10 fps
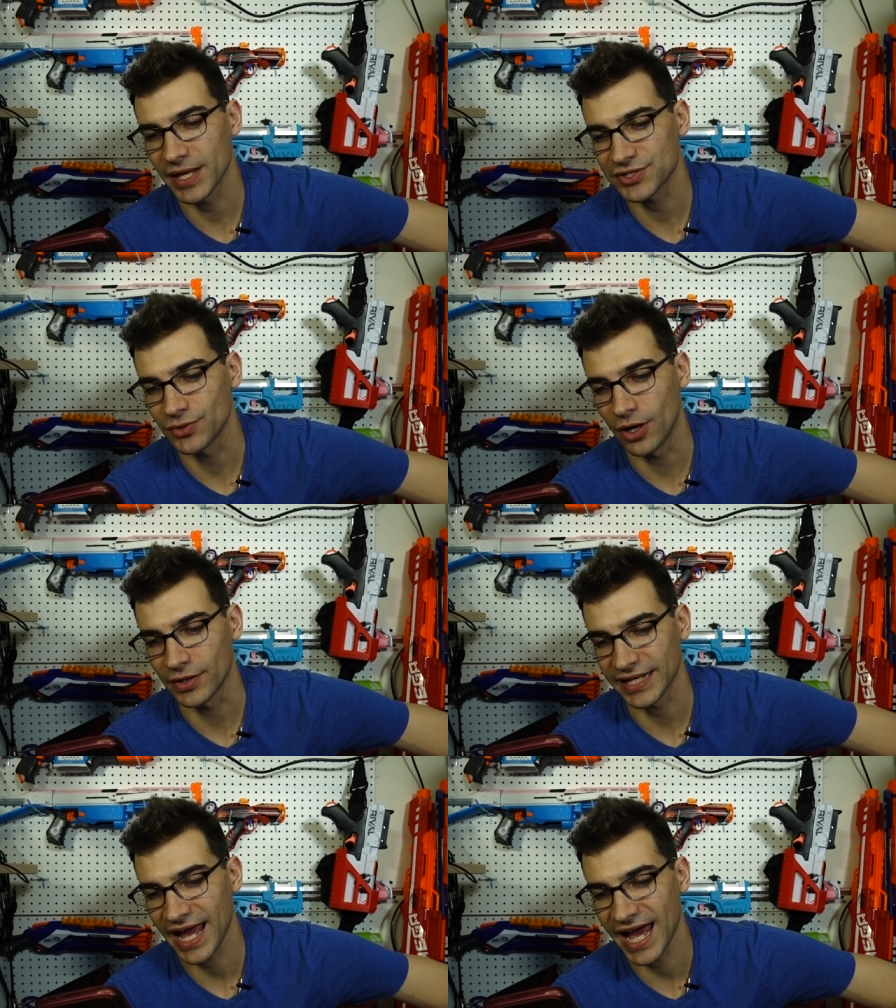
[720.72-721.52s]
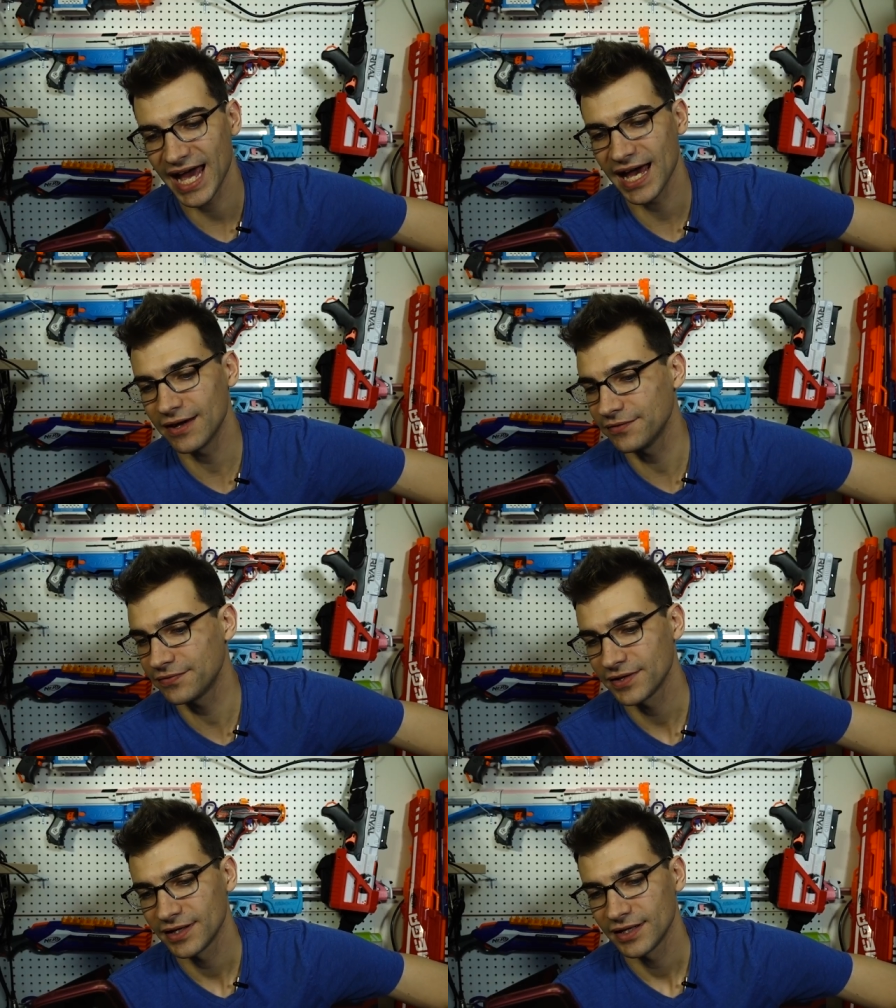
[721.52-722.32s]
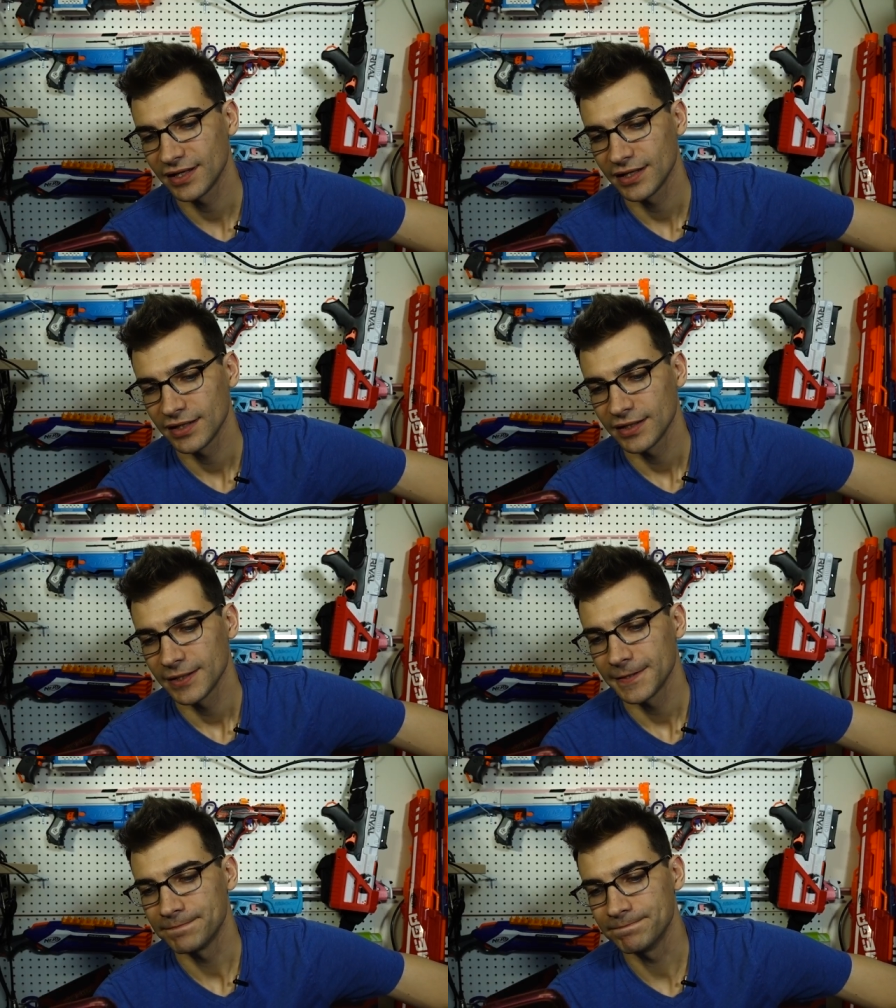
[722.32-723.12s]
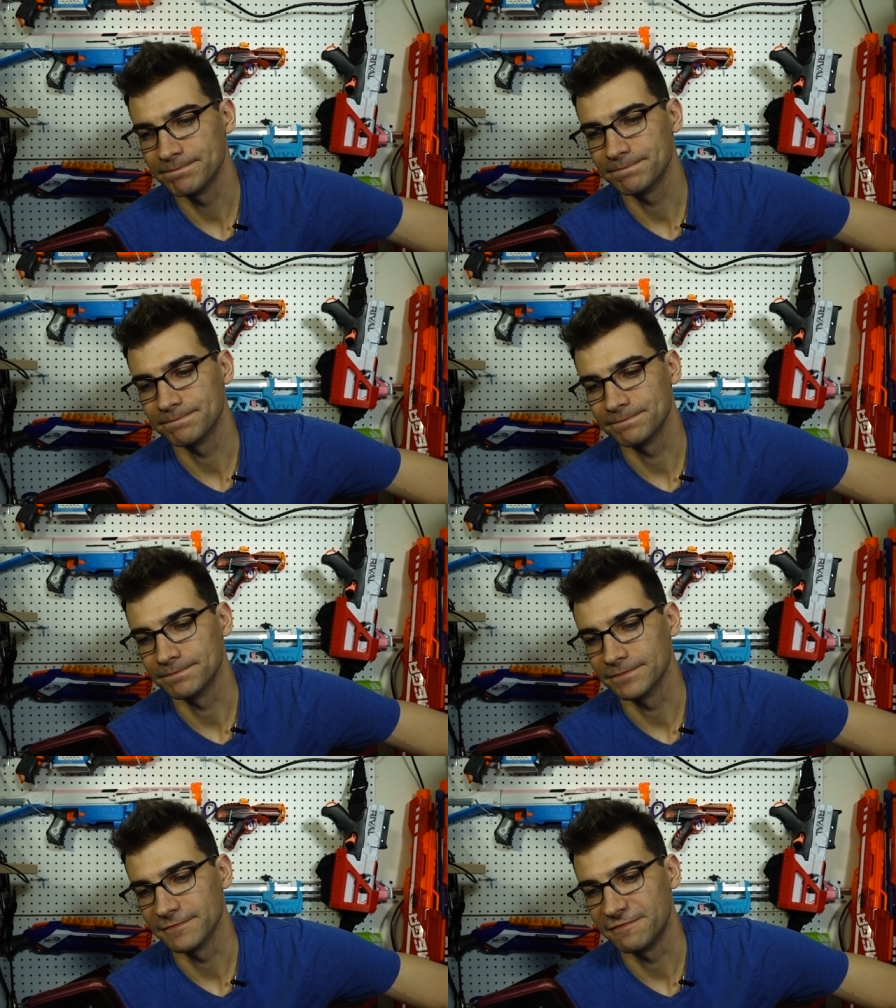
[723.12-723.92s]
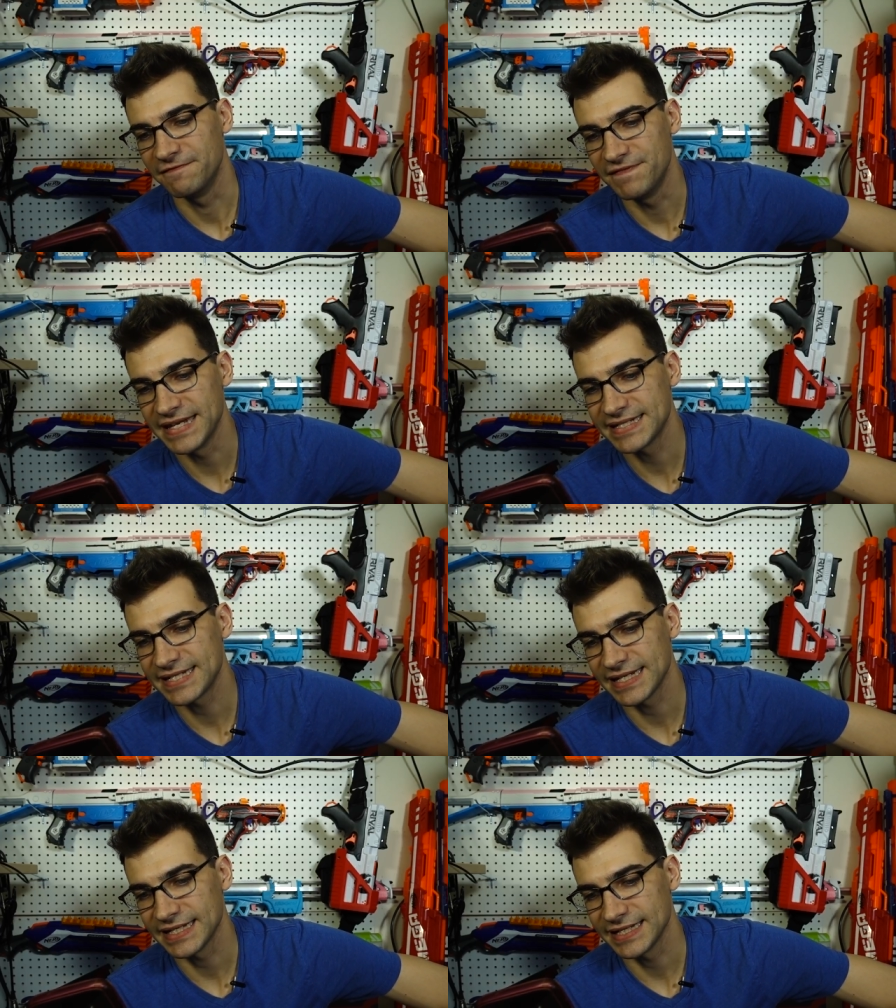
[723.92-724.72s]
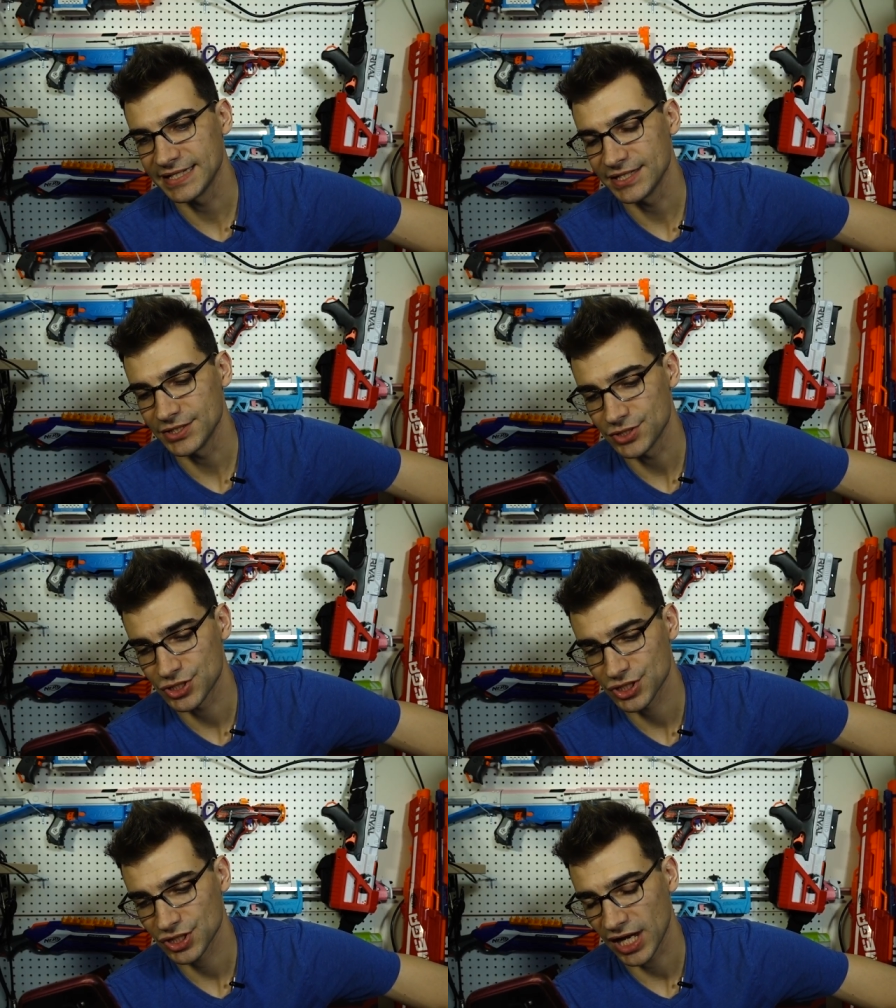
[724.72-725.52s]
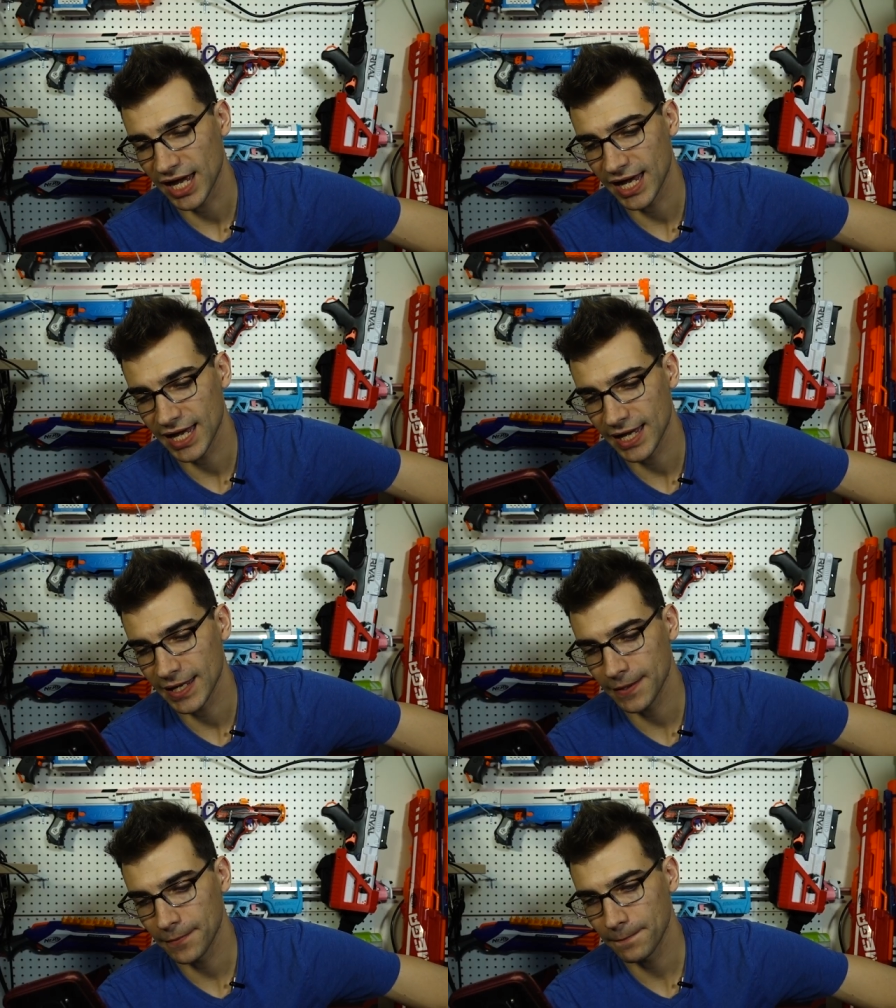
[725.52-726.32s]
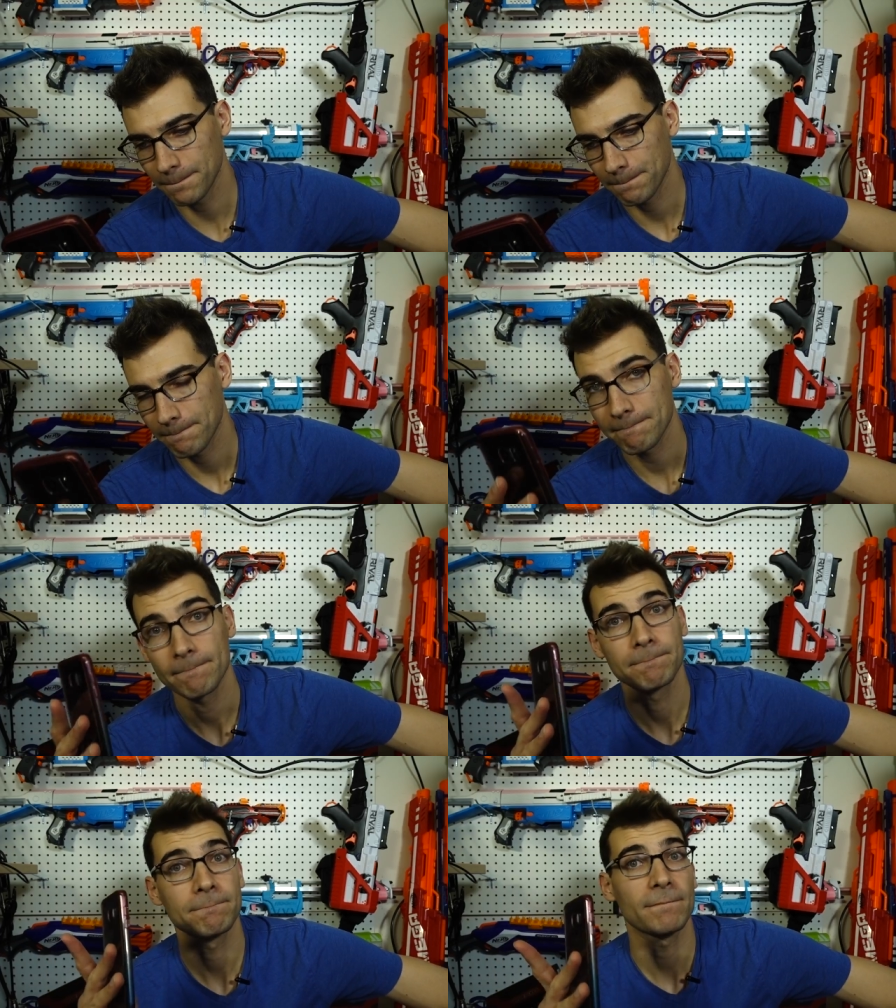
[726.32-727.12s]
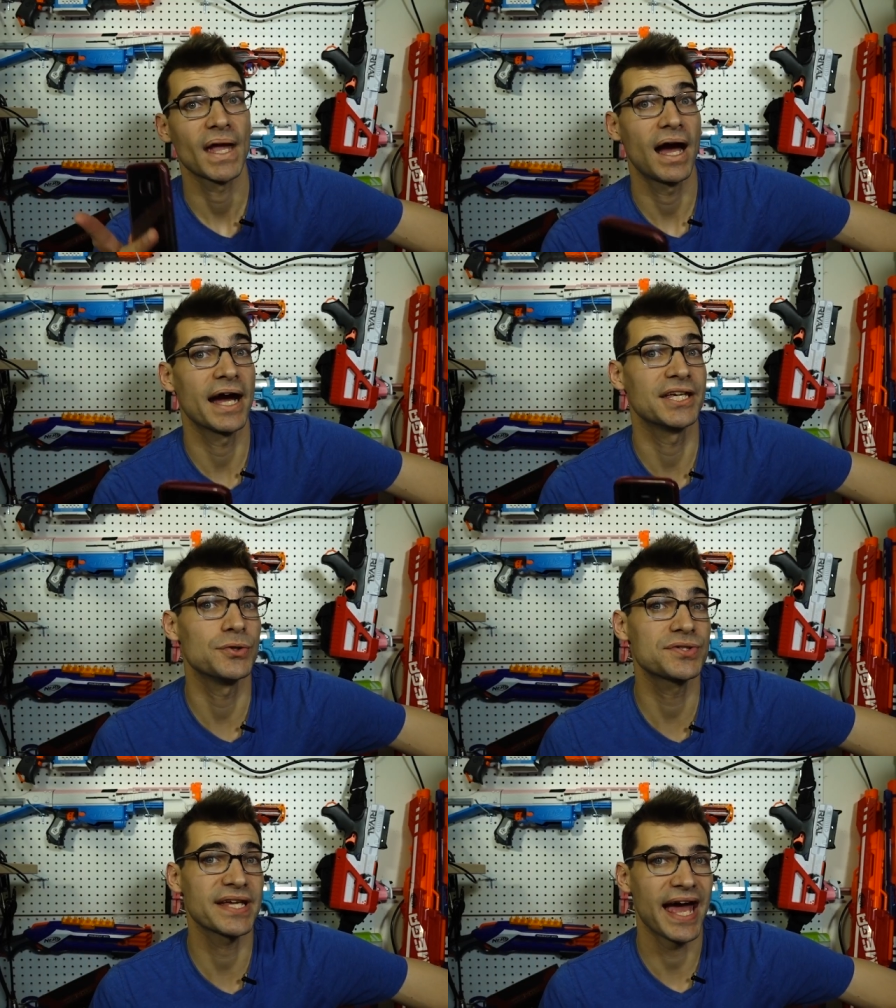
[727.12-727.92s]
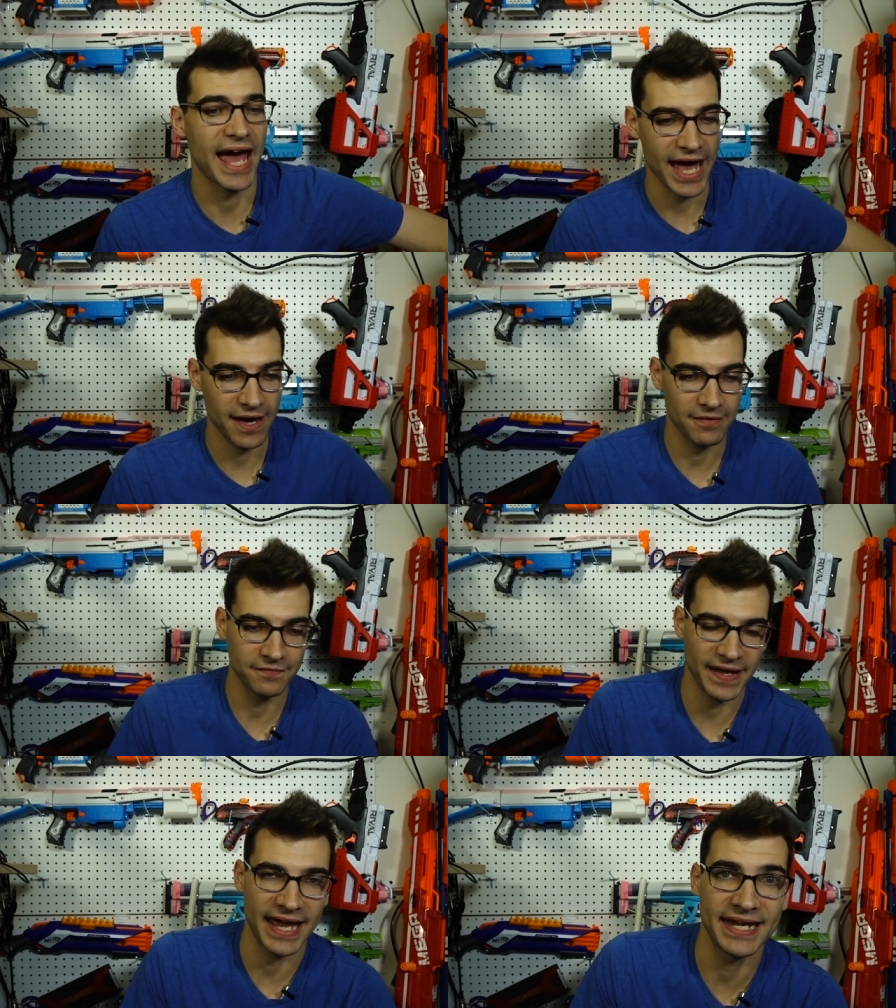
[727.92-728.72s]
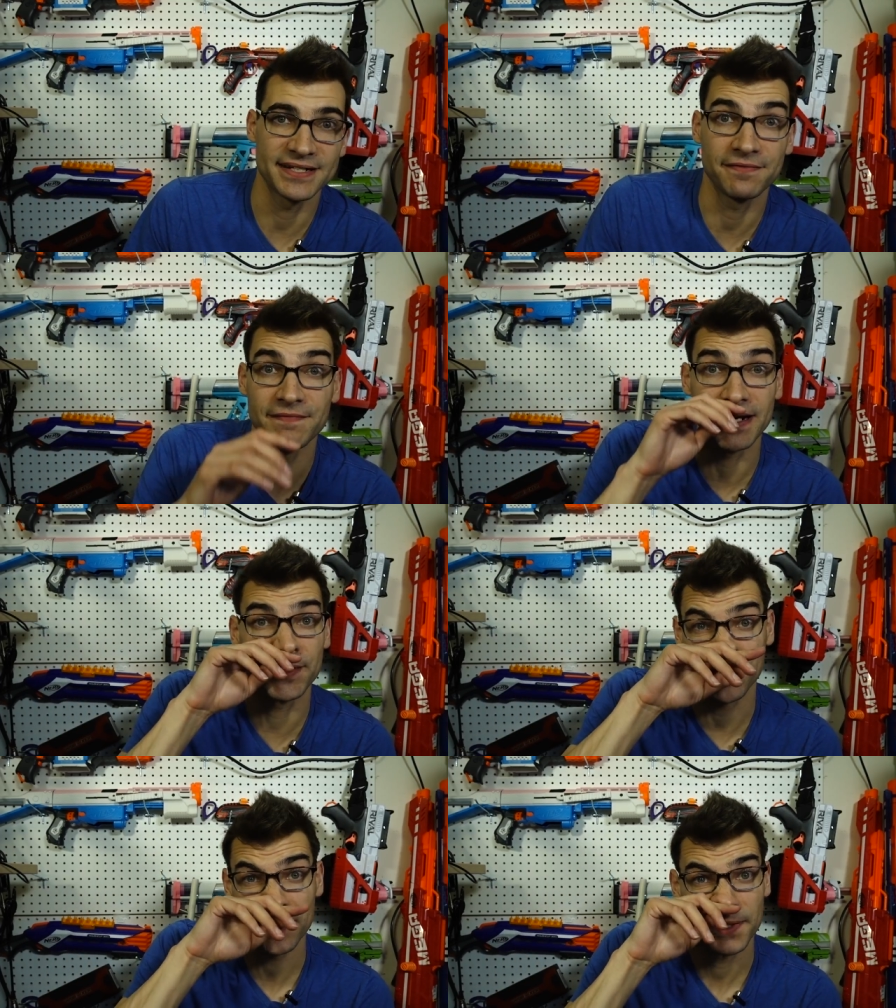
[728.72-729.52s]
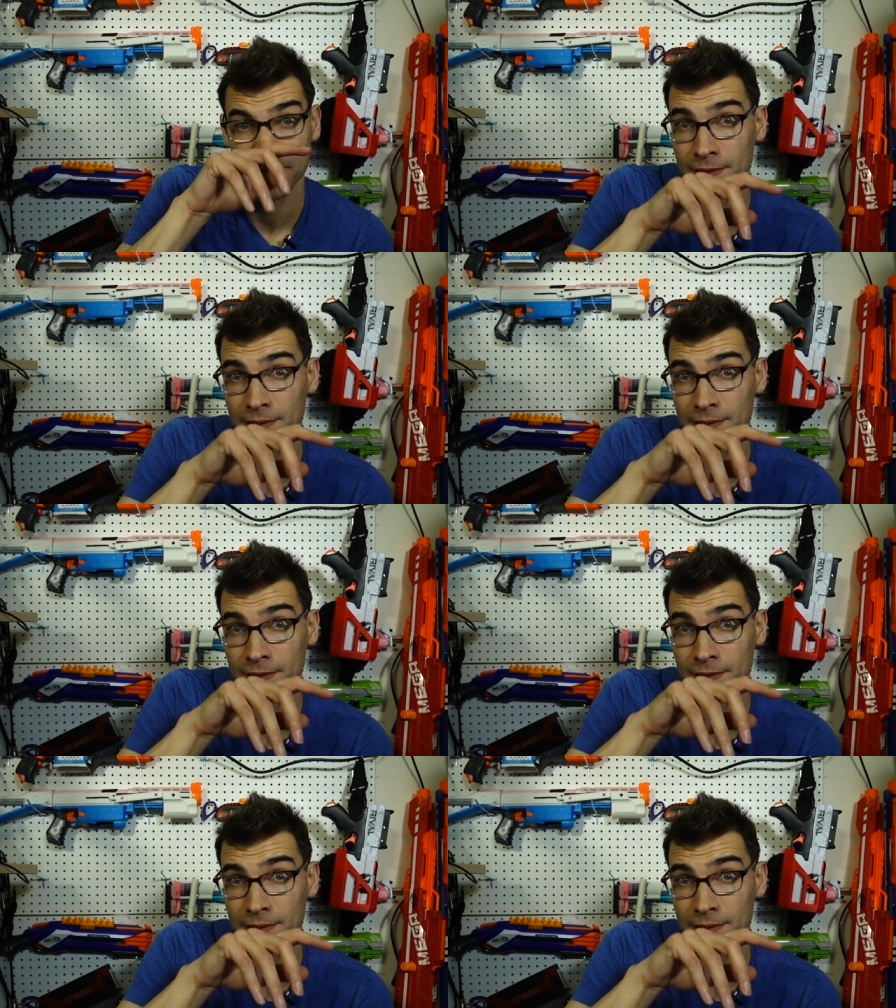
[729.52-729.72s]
be a blaster you already have. Hmm, vintage. Um, I used to have a Defender